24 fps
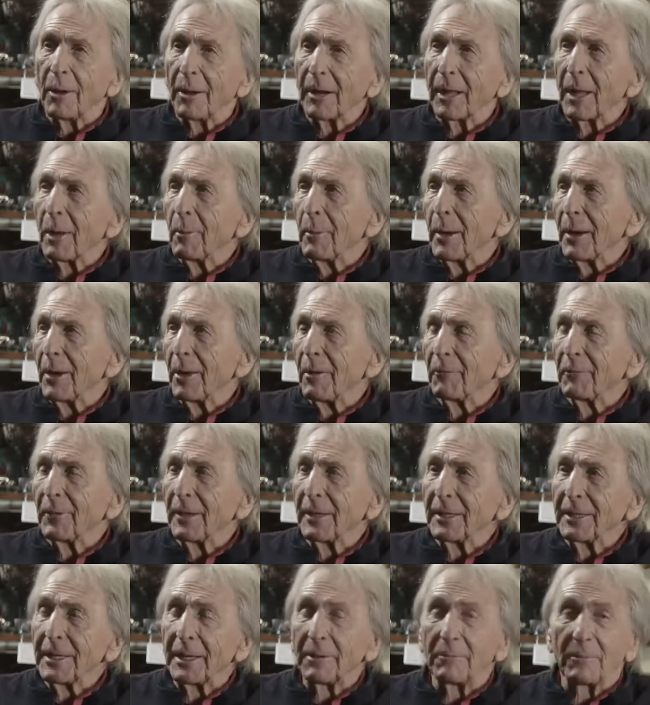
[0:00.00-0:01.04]
Ronnie, I went off,
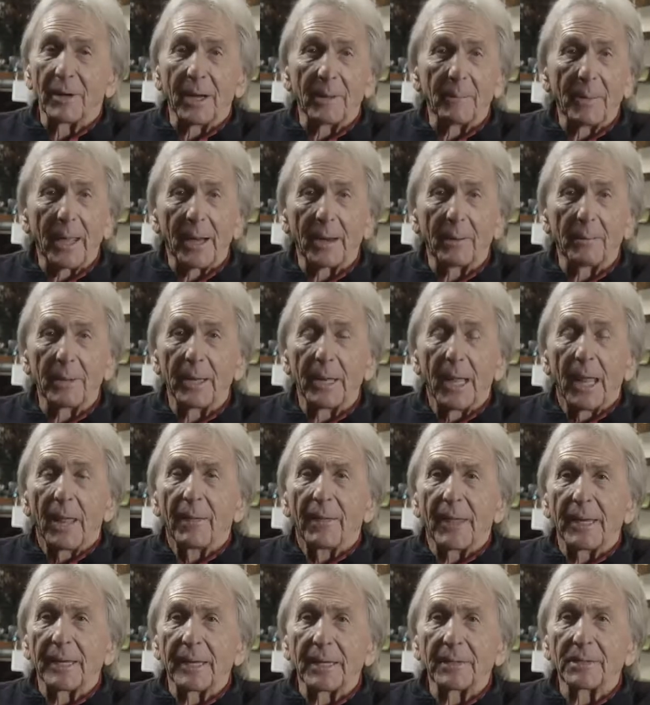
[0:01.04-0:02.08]
and it didn't really matter. I mean,
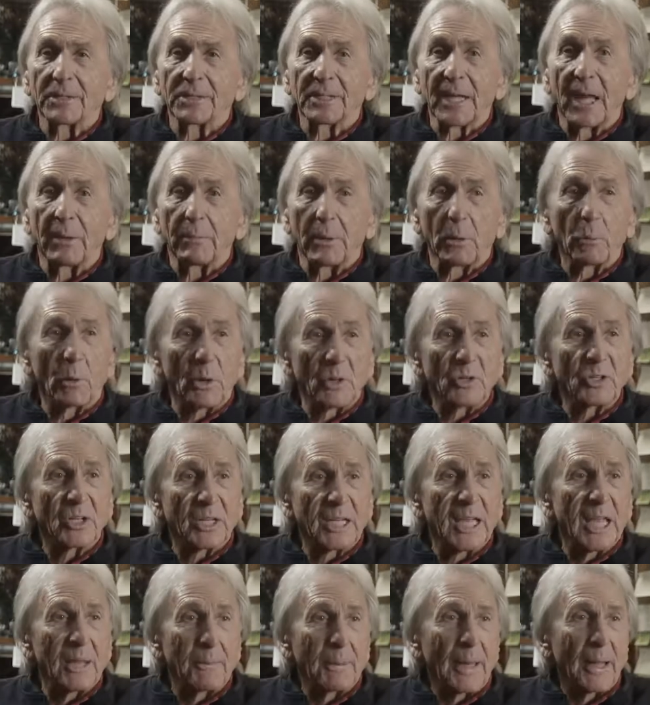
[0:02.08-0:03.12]
they didn't say we want you
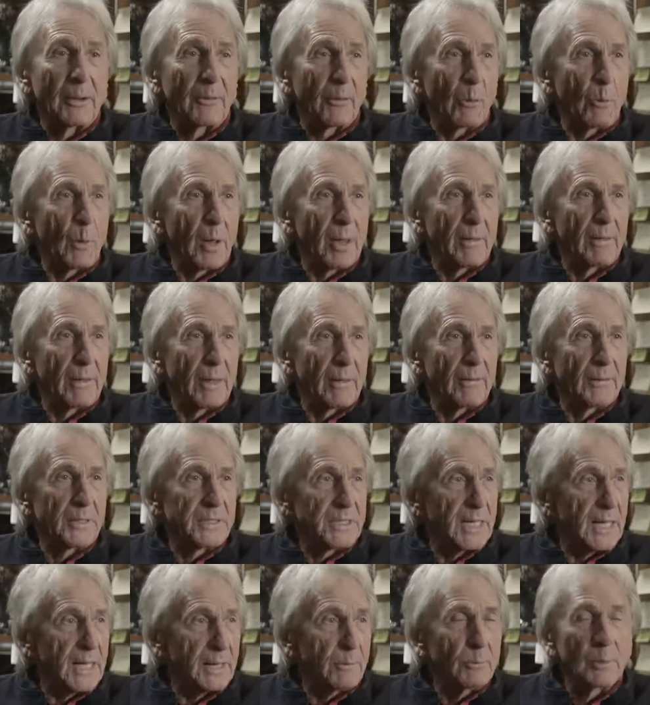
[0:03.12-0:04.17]
to keep out of the way of the other
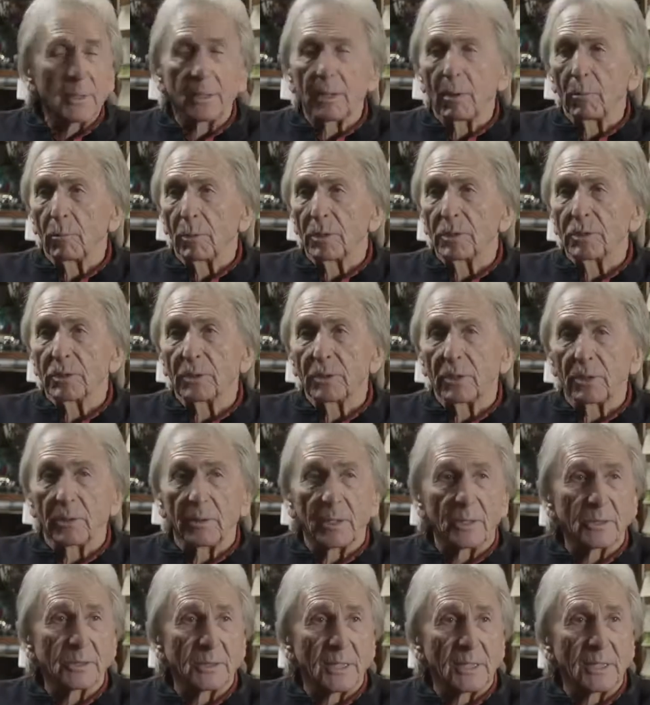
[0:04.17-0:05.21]
team. We don't want you to do
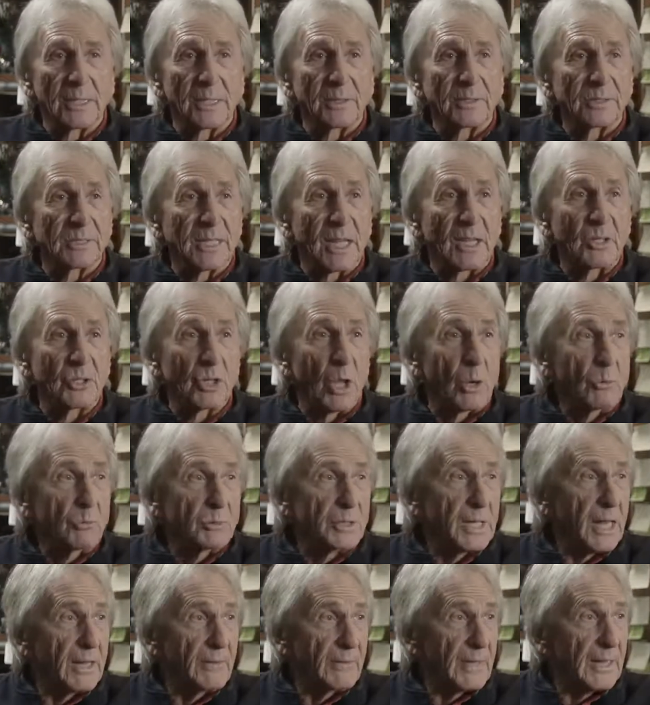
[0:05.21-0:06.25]
this. They didn't say
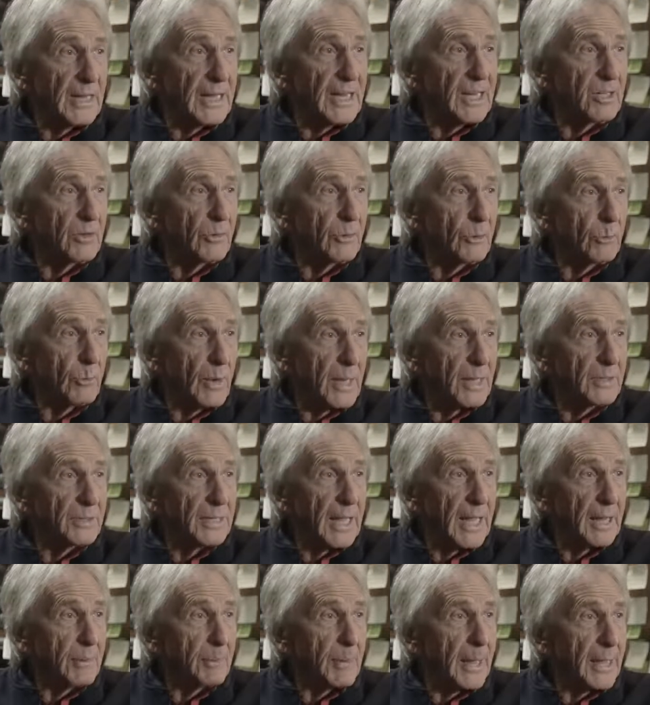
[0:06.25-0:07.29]
don't take the lead in the race,
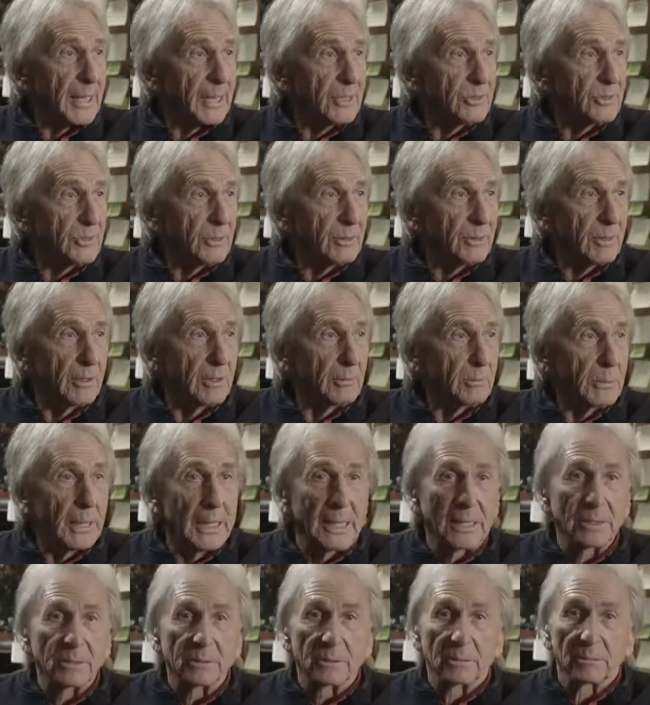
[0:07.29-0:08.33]
hang back into third
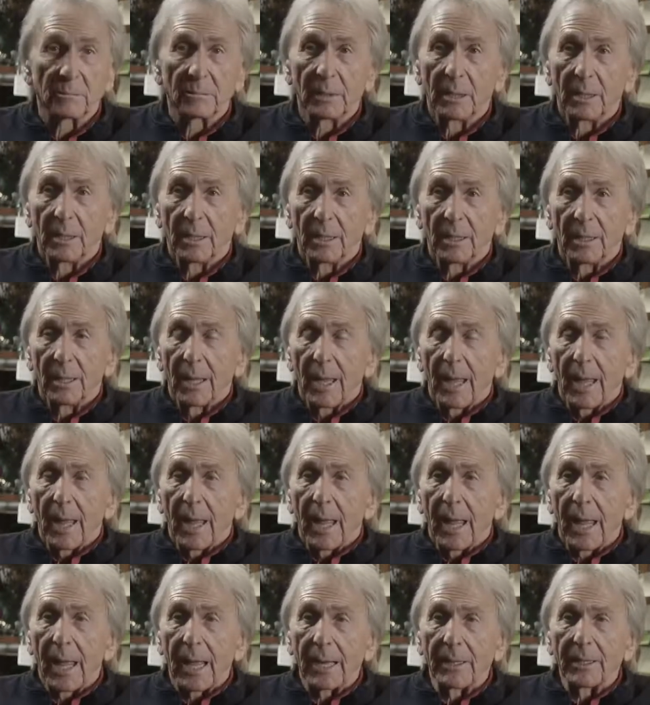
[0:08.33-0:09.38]
place.
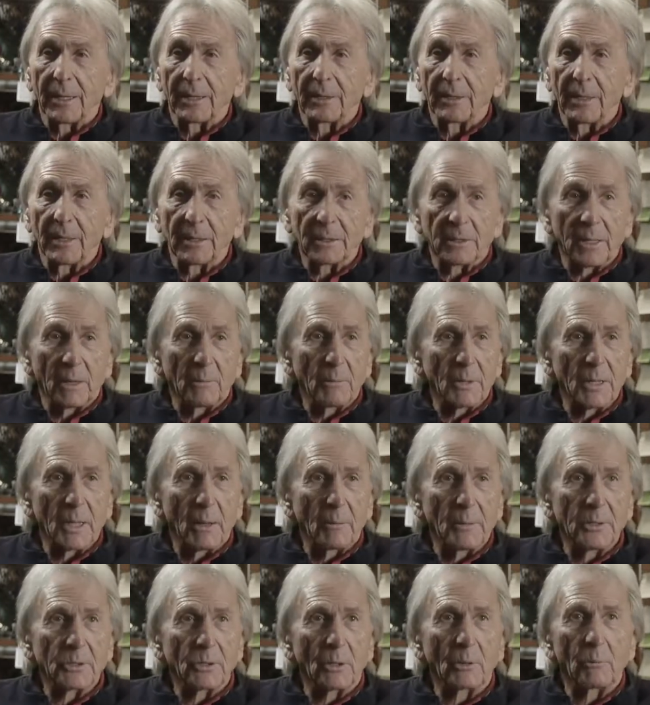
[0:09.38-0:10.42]
And it, it, we,
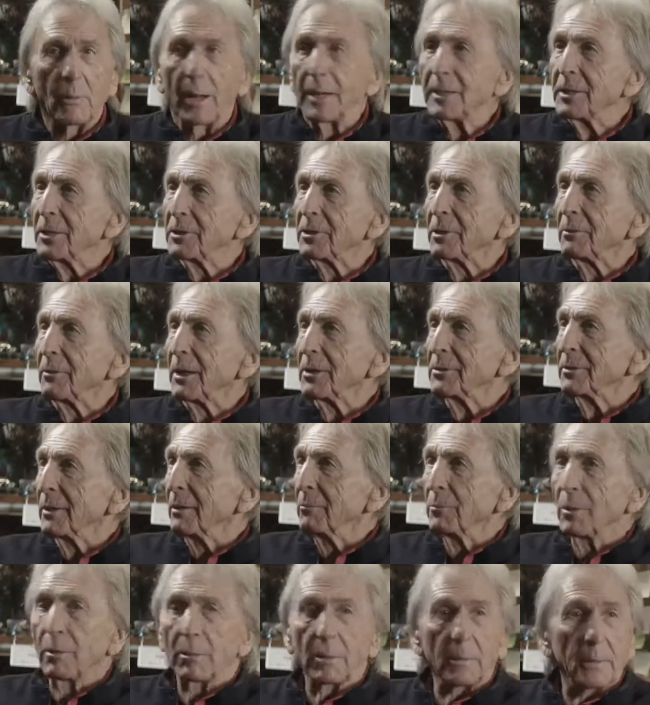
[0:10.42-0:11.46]
we sort of went into the race
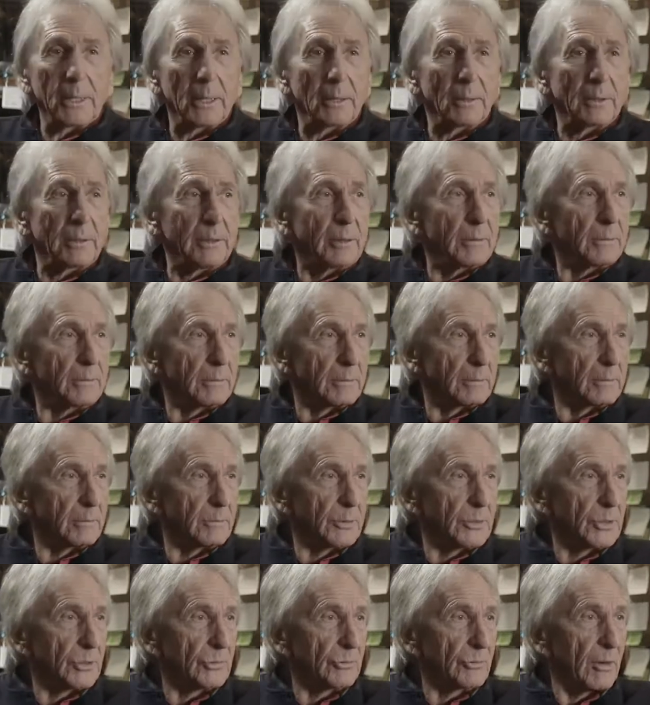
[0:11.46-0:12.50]
going, well, what are we going to do?
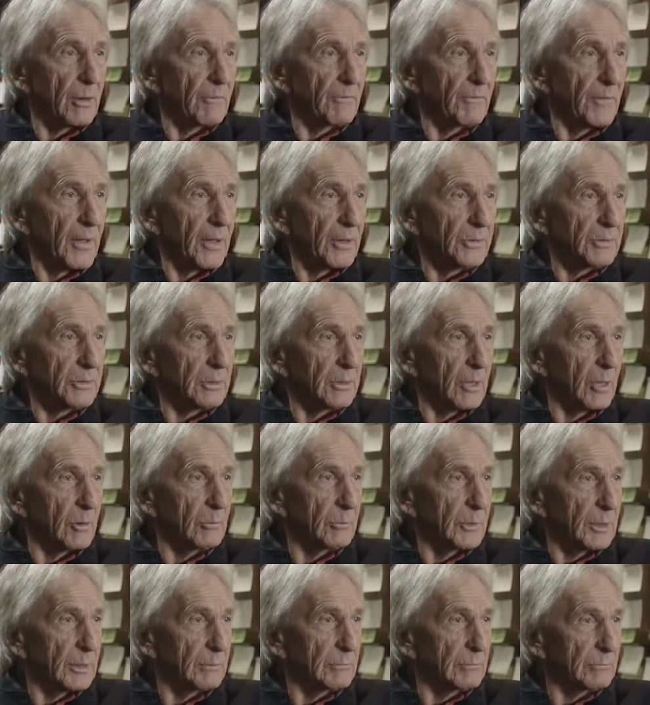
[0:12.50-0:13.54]
We just drive fast and
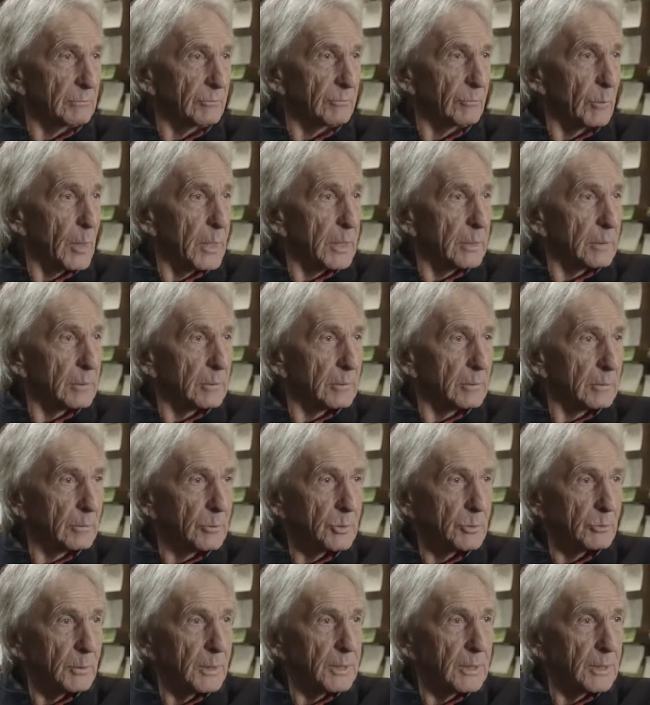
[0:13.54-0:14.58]
hope we win,
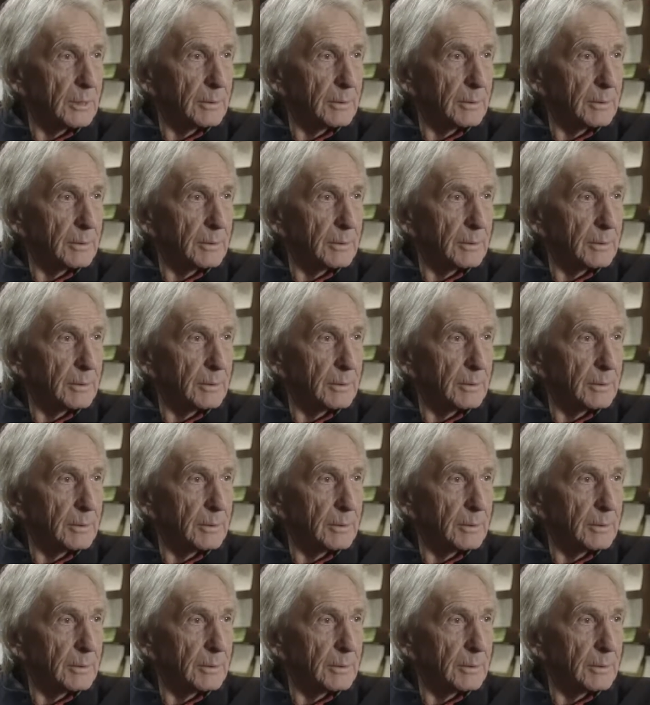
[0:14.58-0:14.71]
which we